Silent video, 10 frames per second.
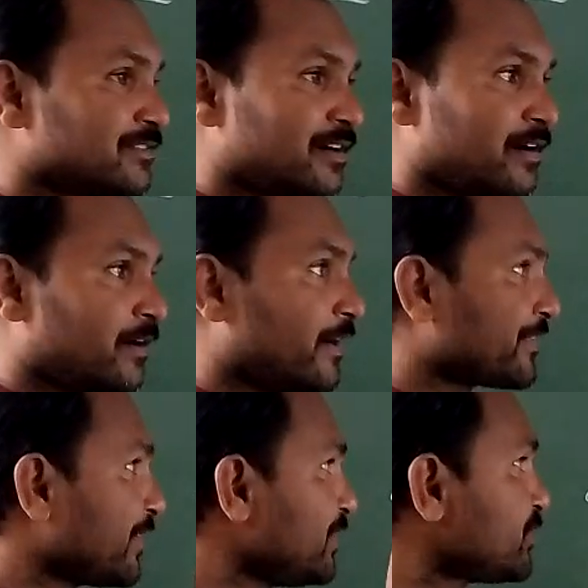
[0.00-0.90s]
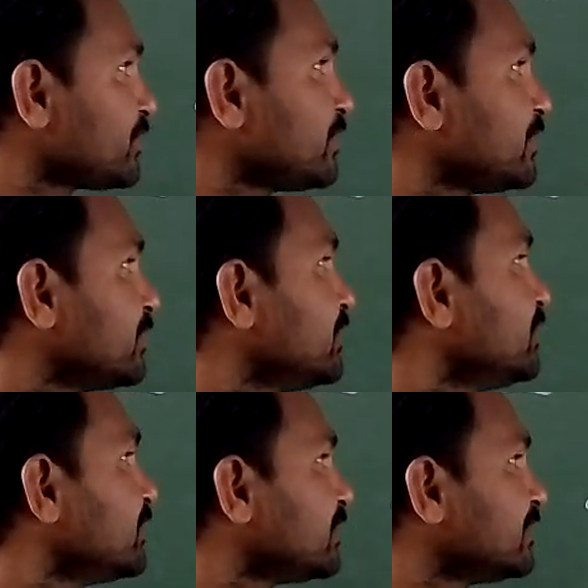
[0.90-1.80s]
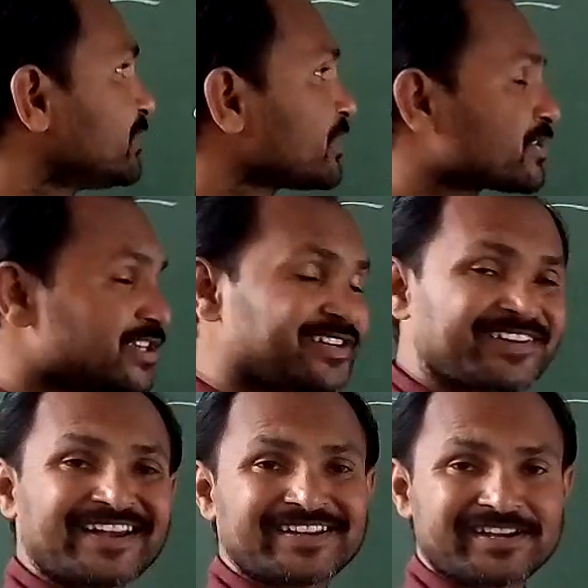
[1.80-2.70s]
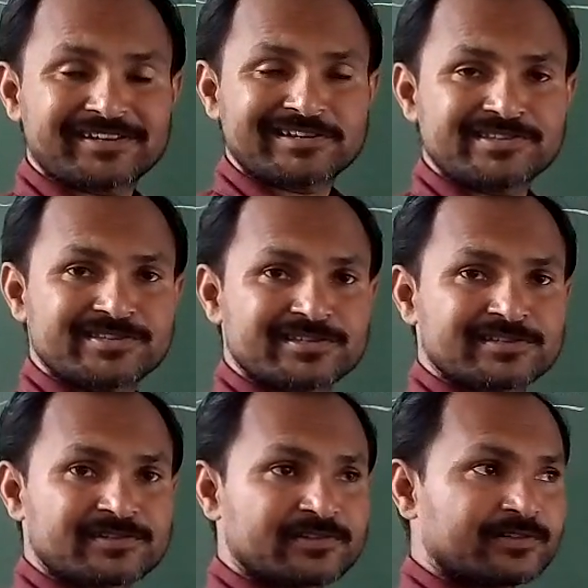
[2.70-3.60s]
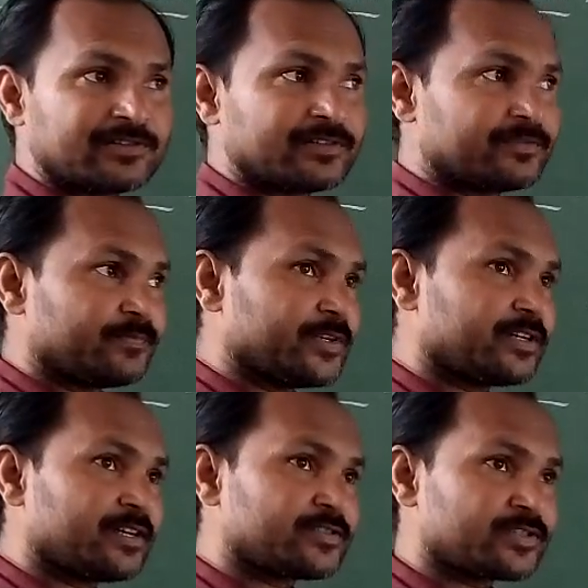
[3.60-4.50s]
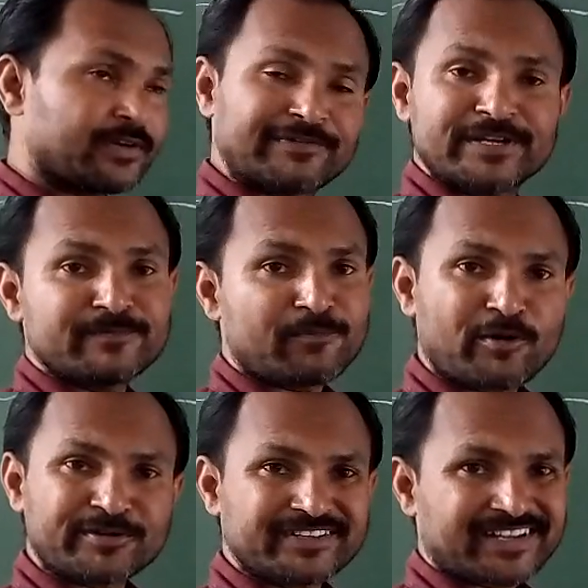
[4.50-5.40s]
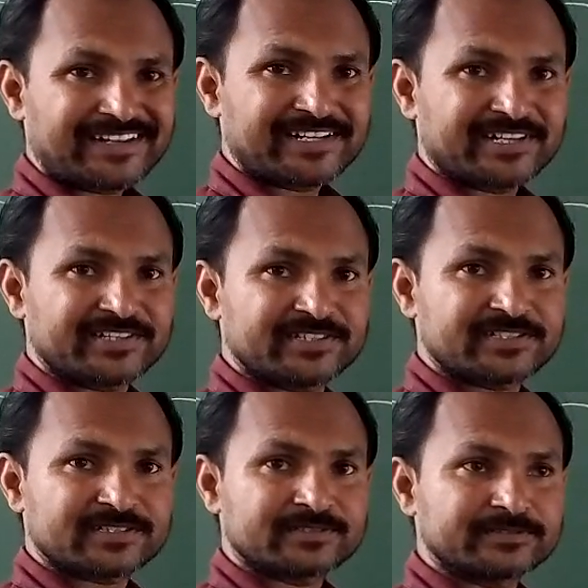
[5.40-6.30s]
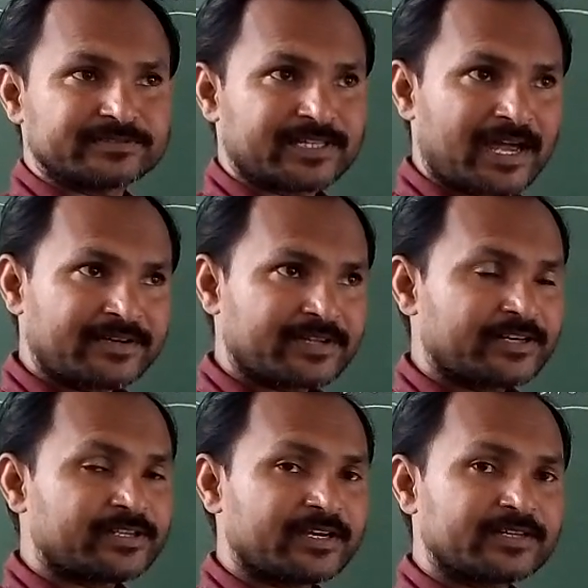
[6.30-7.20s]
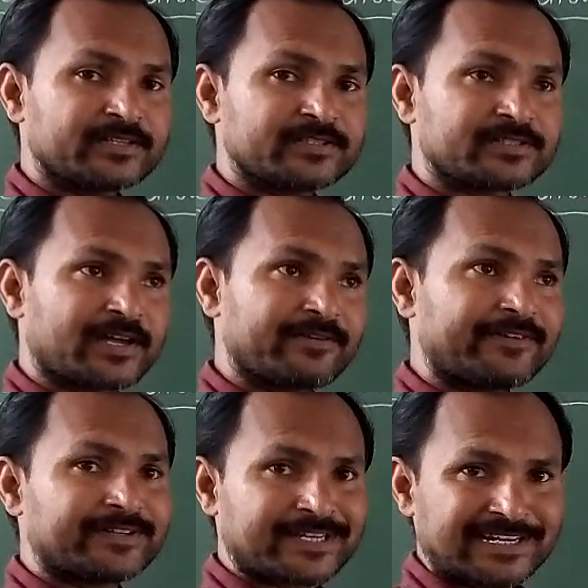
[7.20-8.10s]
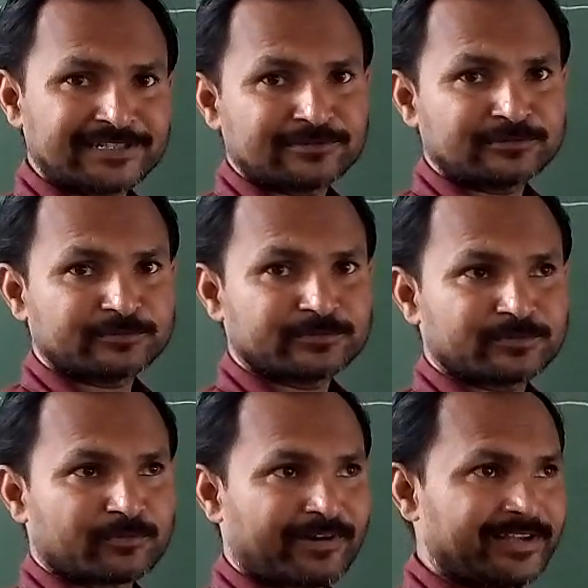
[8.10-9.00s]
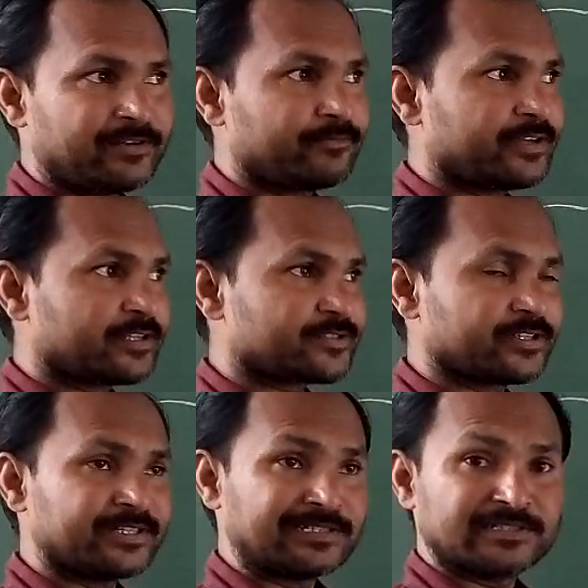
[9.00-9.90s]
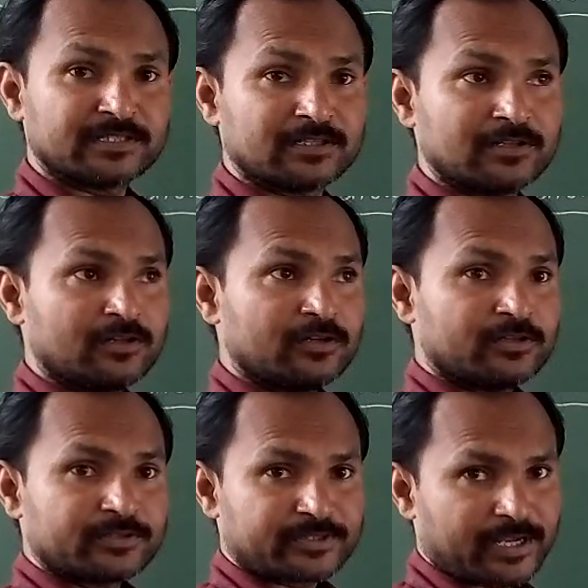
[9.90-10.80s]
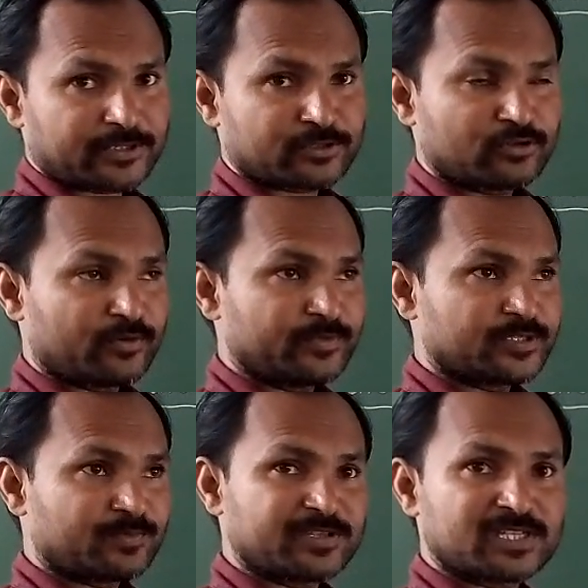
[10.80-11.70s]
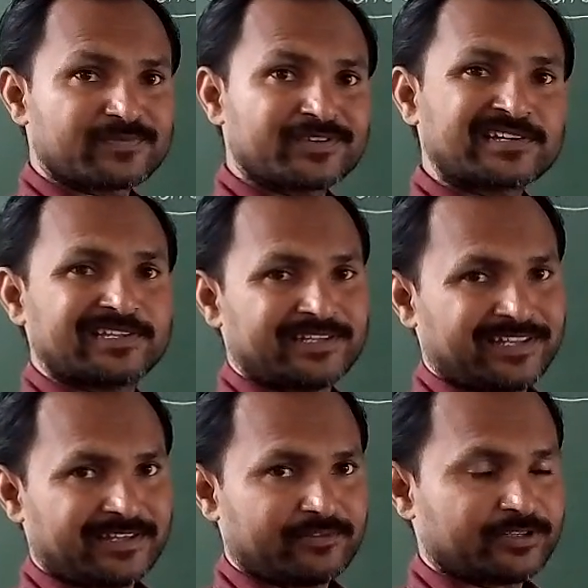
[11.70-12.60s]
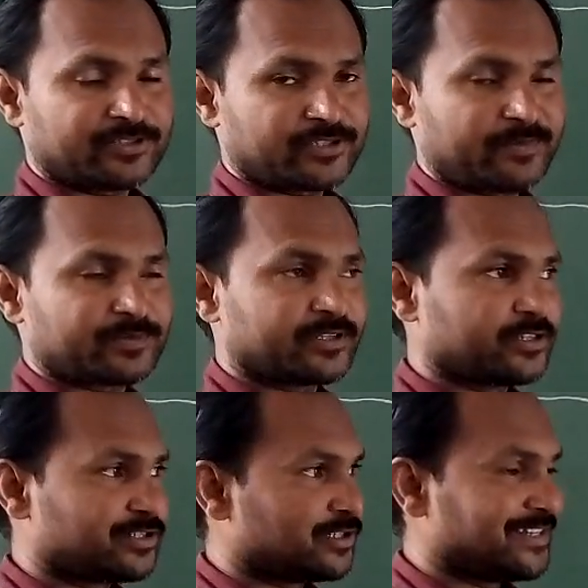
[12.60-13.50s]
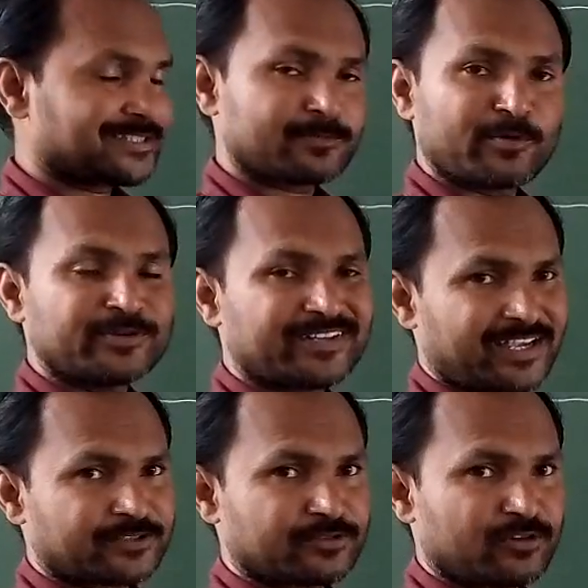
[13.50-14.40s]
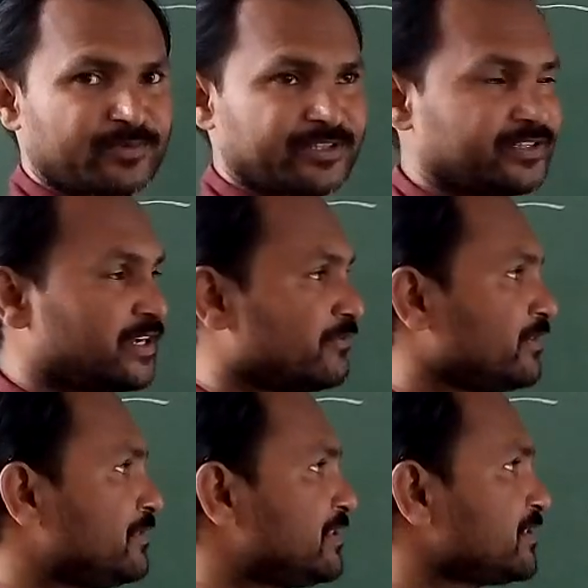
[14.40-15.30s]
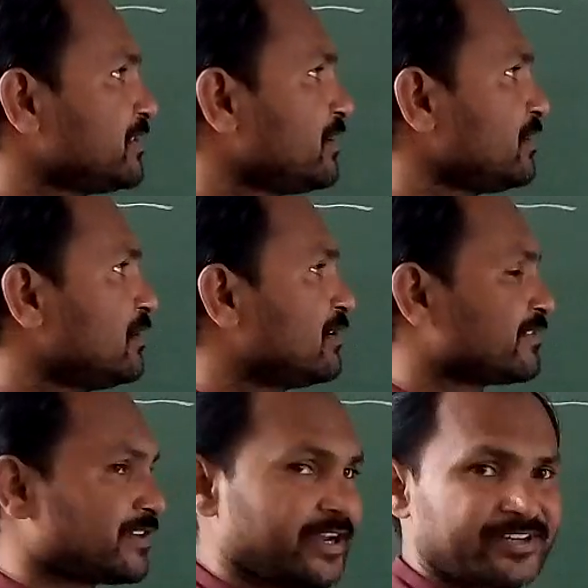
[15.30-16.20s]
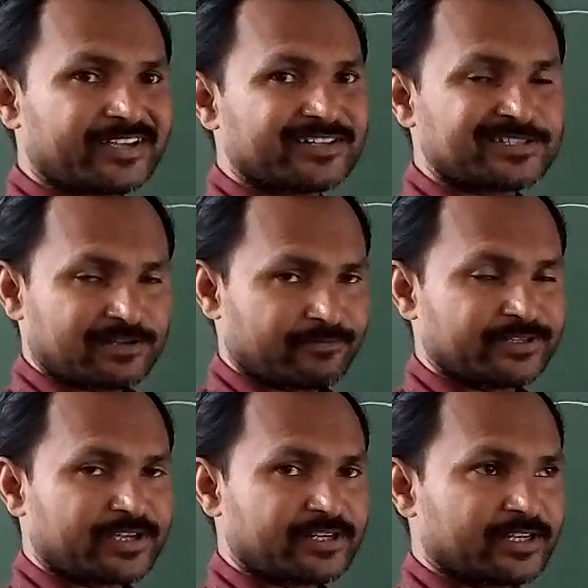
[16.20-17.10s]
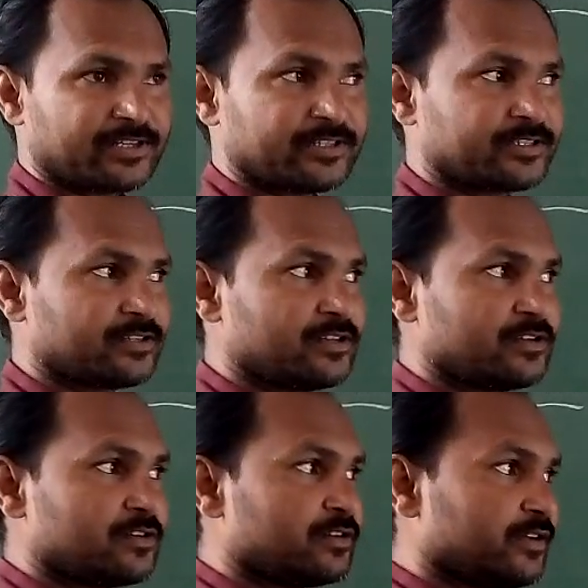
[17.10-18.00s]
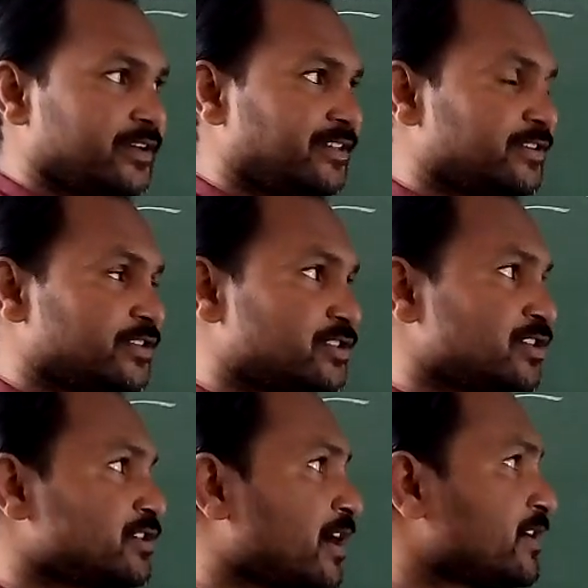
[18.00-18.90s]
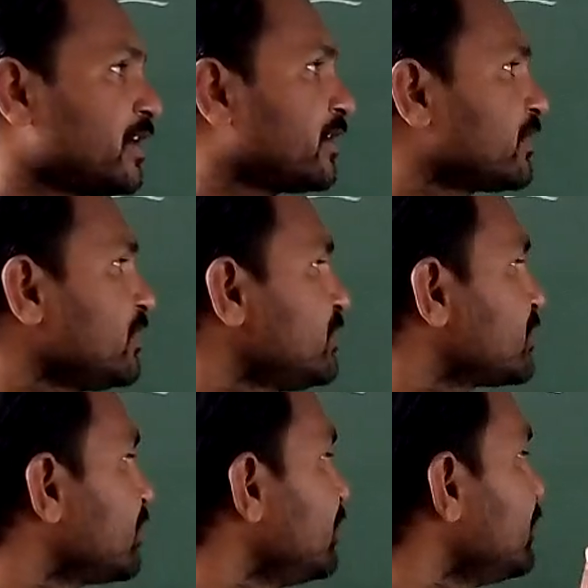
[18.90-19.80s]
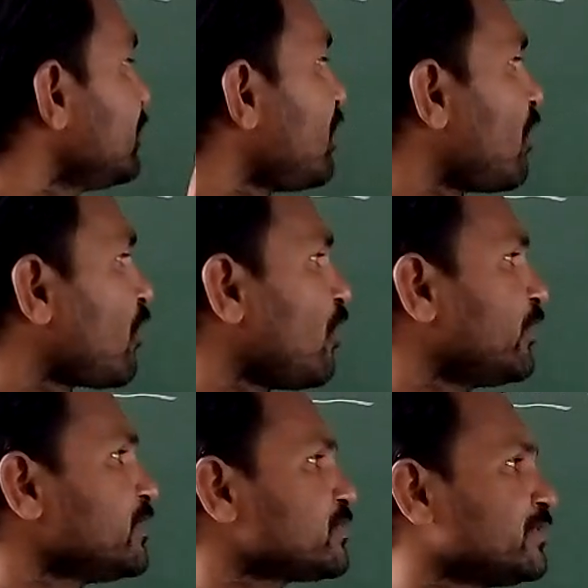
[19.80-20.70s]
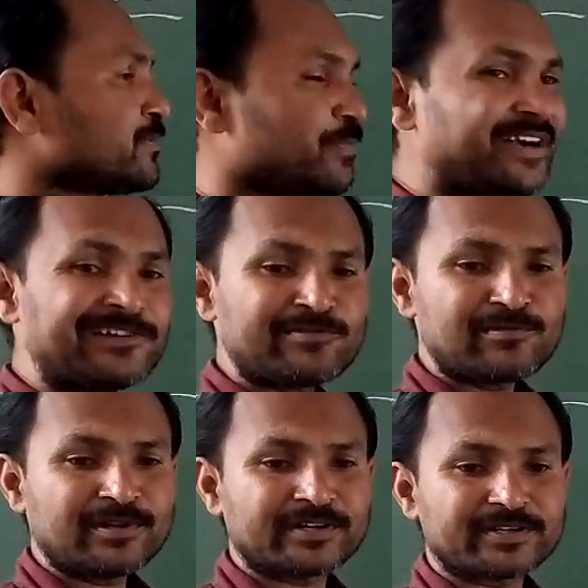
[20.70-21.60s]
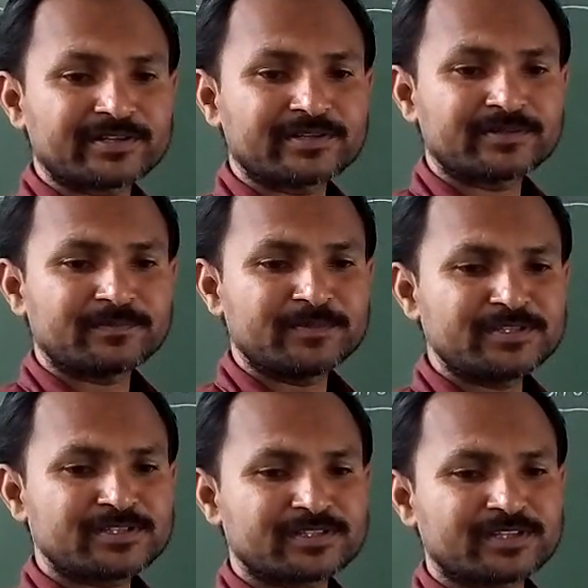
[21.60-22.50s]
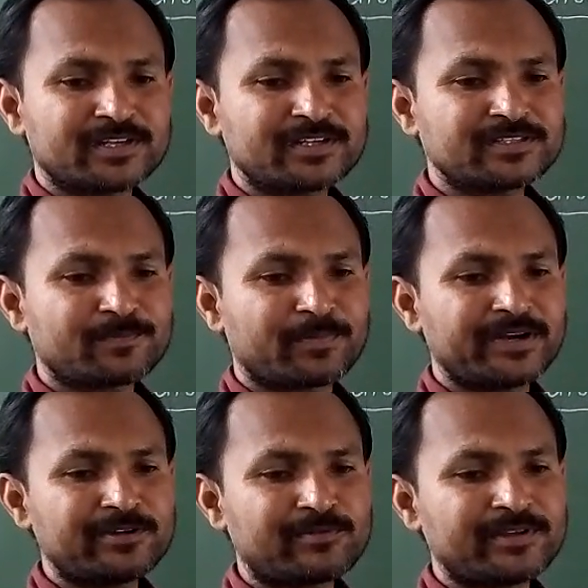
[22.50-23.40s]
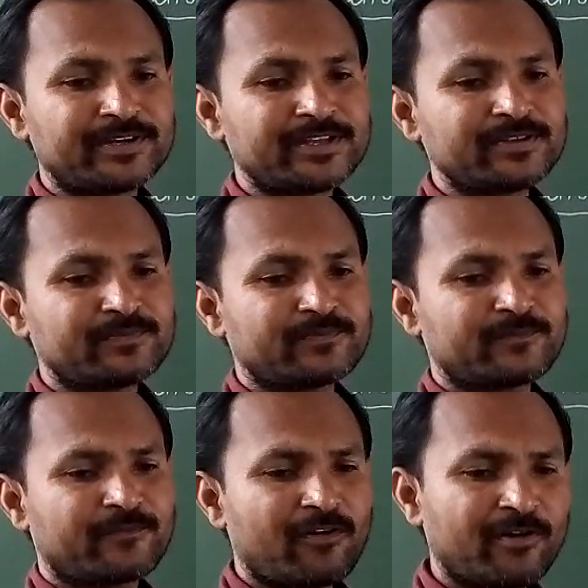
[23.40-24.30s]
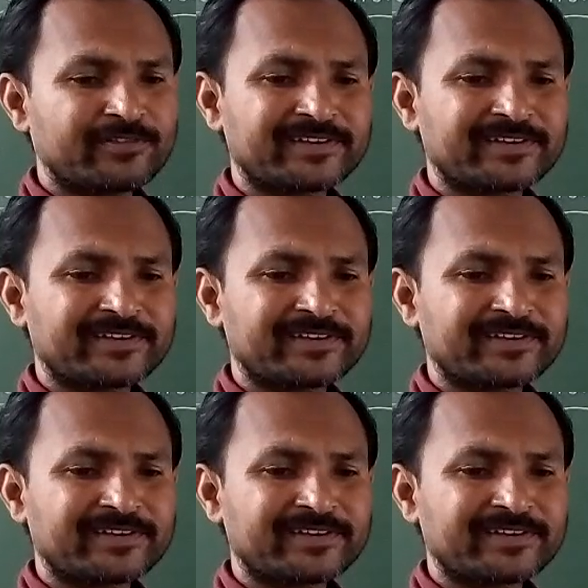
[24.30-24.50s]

arranged in a distinct categories. There are 7 important categories. That categories I will tell you while we are studying in the taxonomy specific in our chapter. There is a next point, taxonomy. In that we will see the categories, 7 categories. In a distinct categories in accordance with particular, means there is a particularity for the